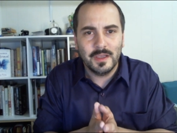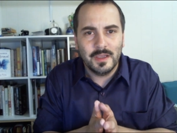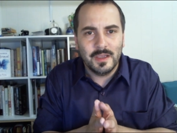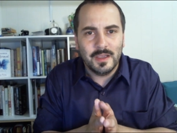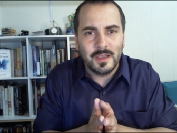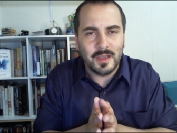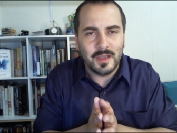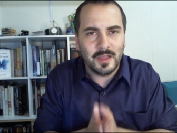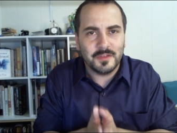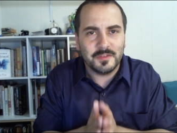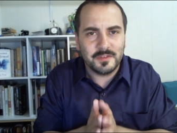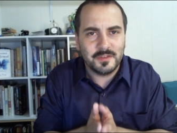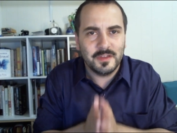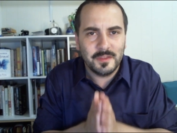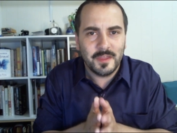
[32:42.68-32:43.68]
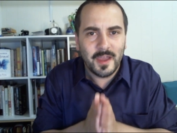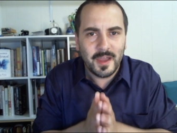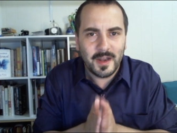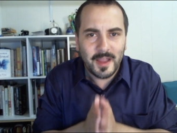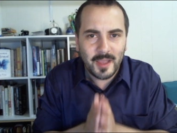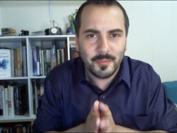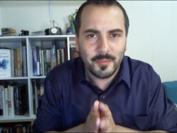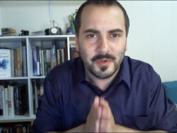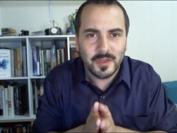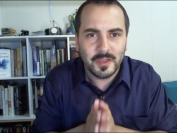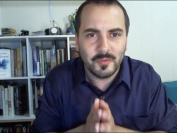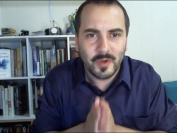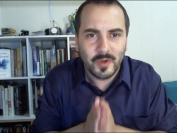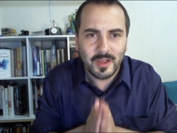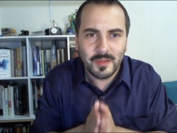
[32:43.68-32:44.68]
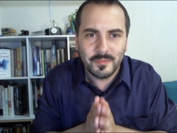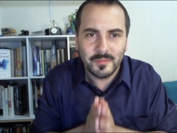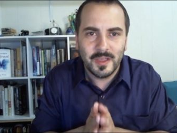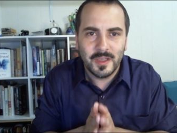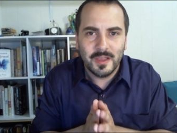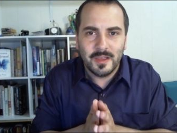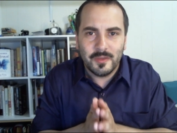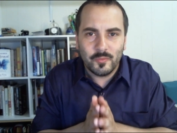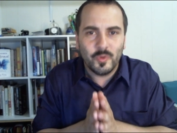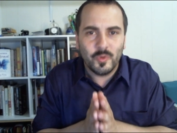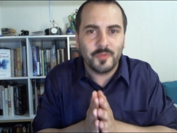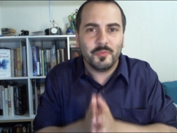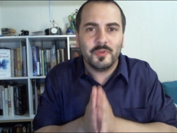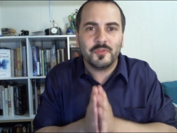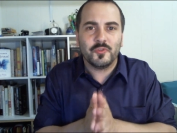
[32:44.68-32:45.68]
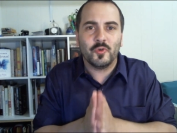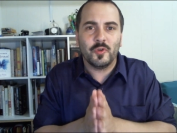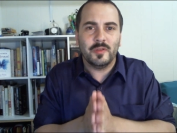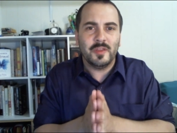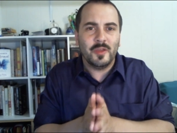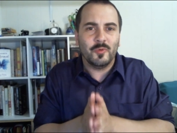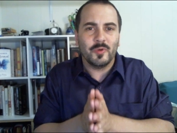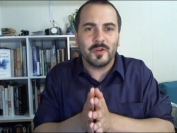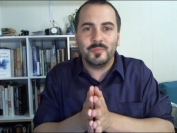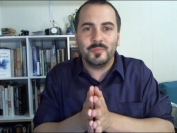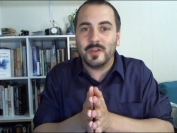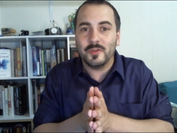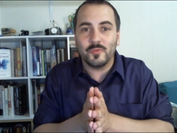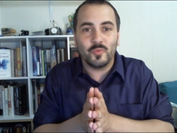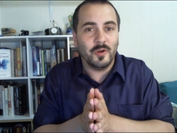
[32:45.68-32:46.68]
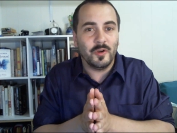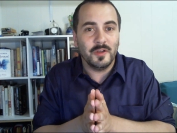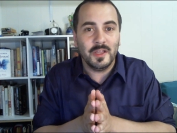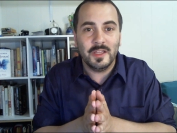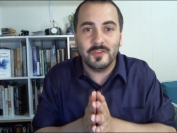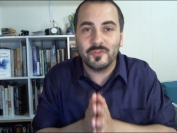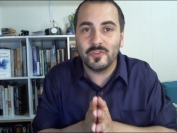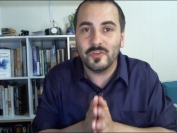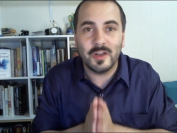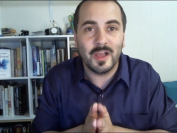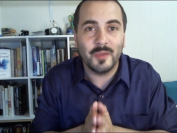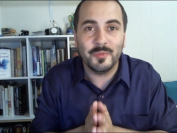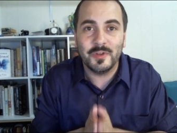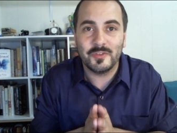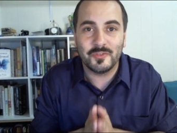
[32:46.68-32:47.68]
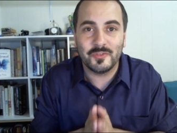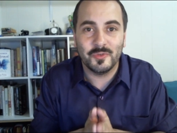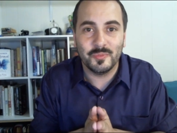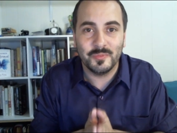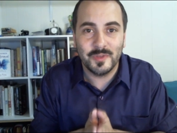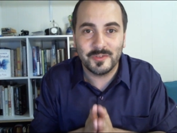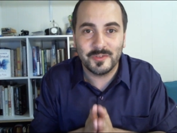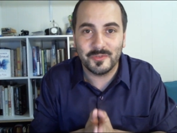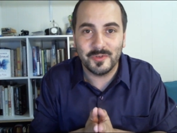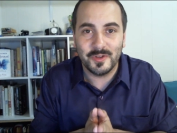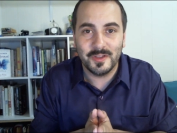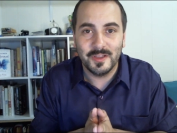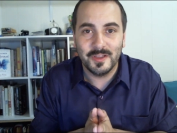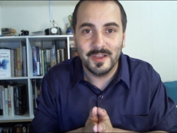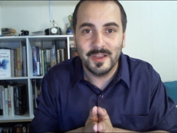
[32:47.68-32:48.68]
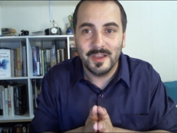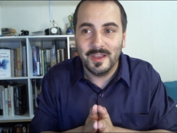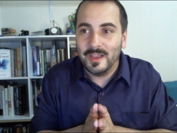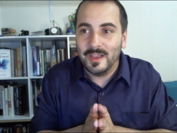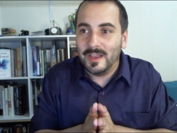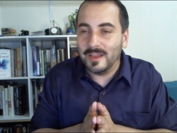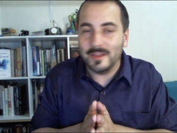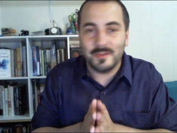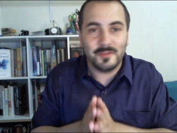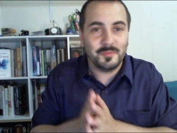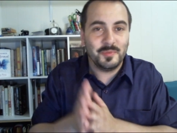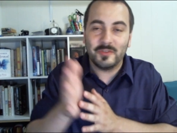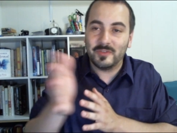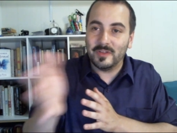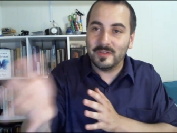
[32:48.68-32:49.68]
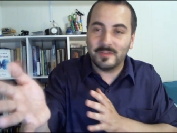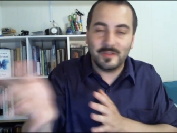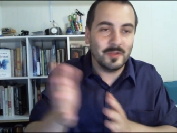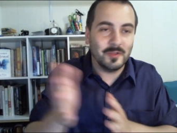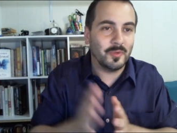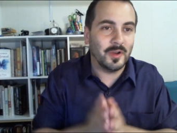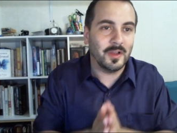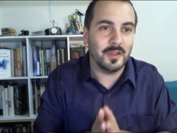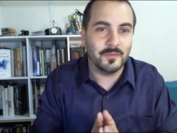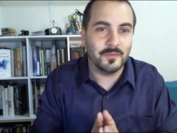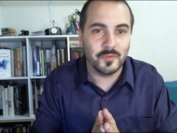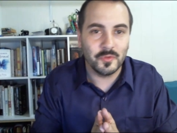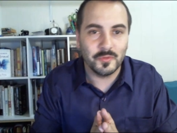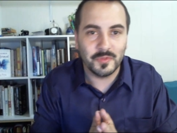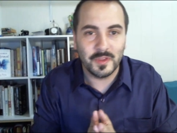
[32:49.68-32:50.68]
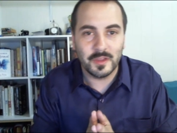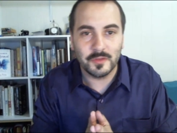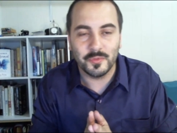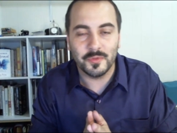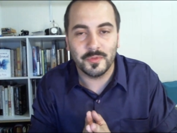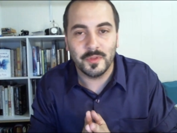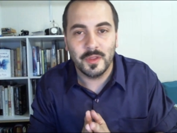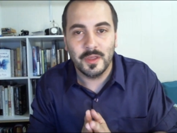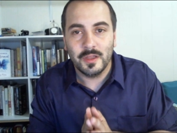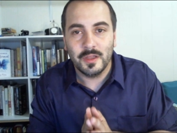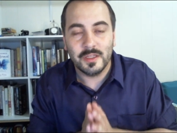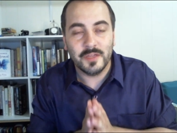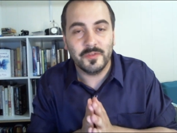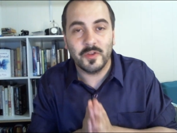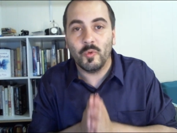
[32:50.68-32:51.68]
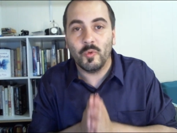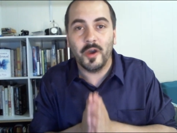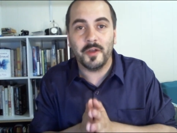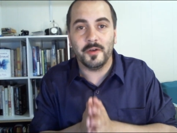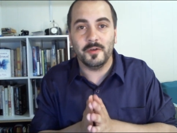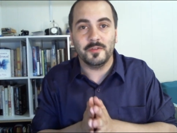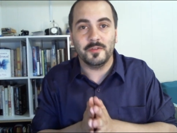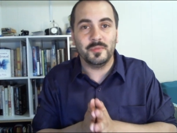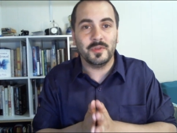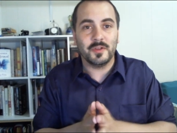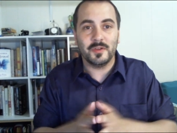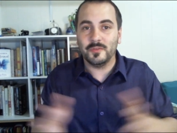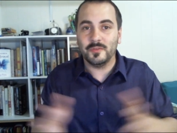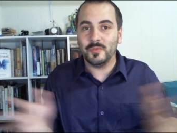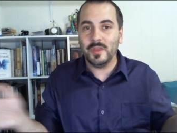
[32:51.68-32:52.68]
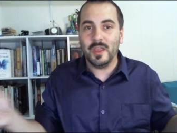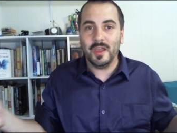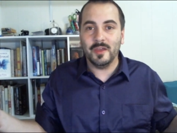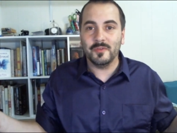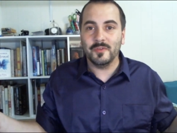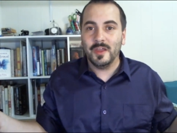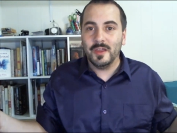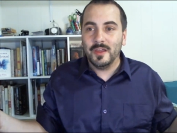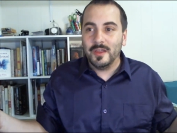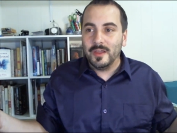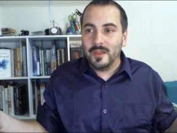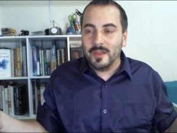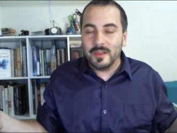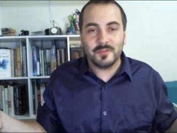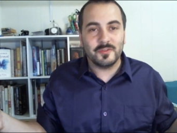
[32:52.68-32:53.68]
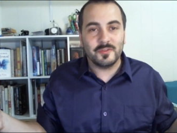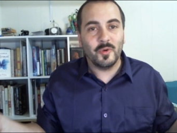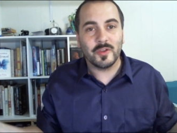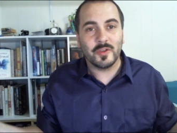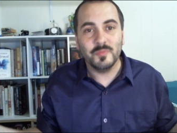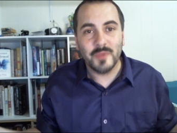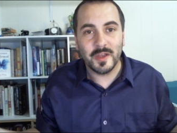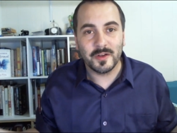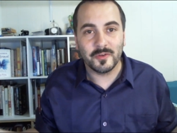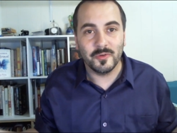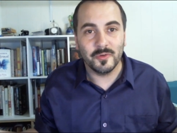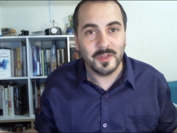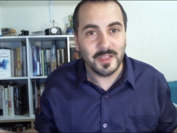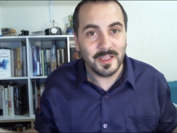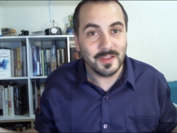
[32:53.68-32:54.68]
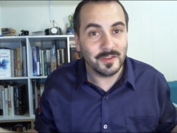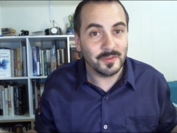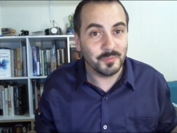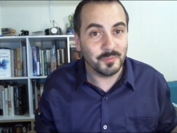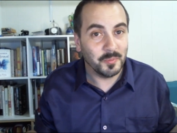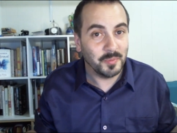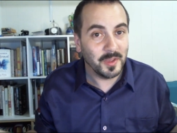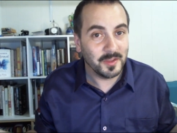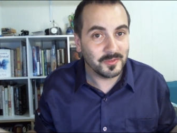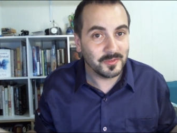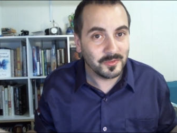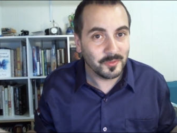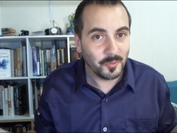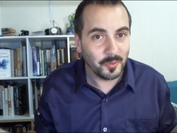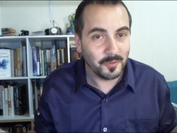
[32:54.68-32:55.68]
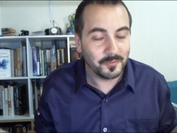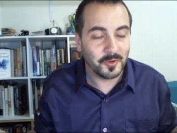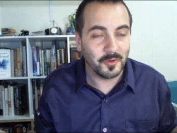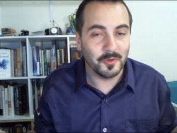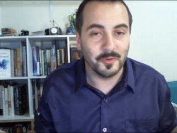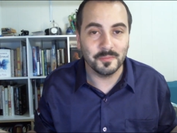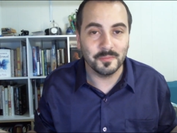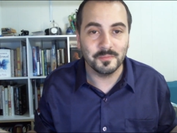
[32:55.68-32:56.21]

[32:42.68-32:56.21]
And I see that happening when I'm with Restored Hope Network because we're an interdenominational ministry. And especially I see it when I do things with Living Waters because we have, it's so ecumenical in the best sort of term.